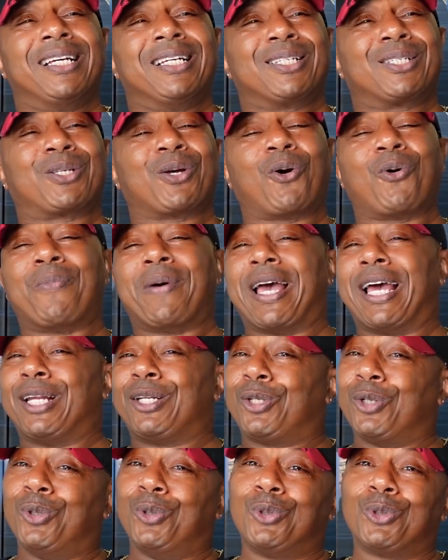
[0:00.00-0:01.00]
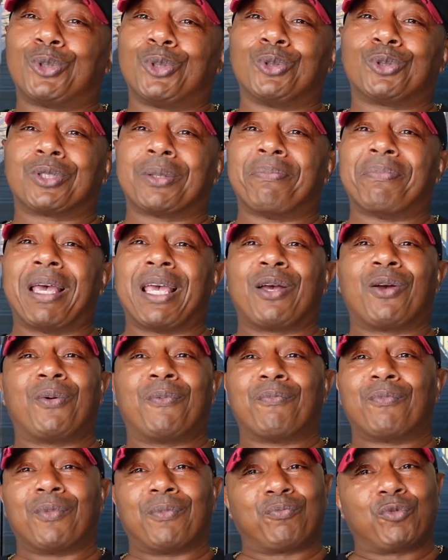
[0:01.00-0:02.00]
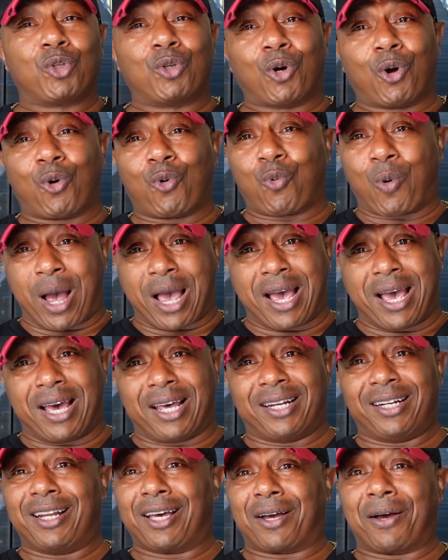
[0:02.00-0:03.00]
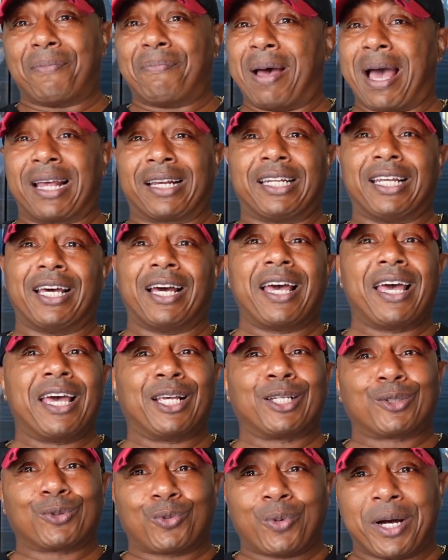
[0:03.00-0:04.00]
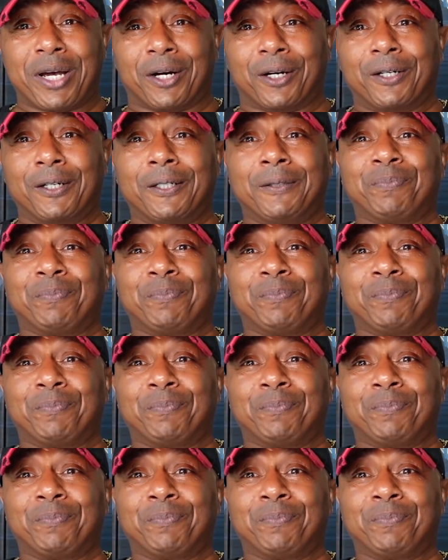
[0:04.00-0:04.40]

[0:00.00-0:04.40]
So, man, dudes used to make, you know, wine, liquor back there as well.